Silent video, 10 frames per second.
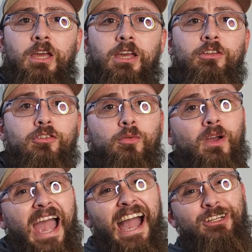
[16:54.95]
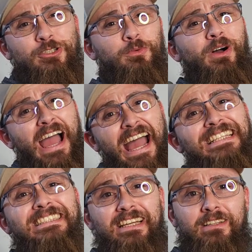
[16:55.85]
into actual
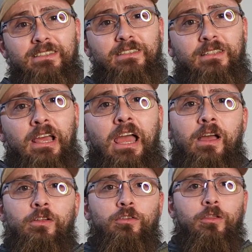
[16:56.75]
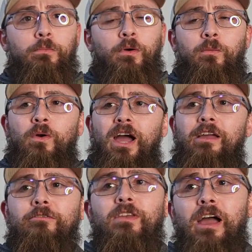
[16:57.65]
assets, to the point where I
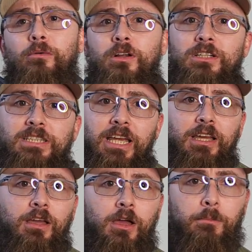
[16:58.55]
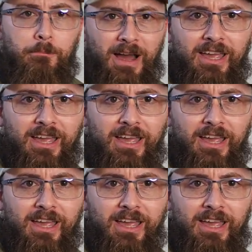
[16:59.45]
am now going to take my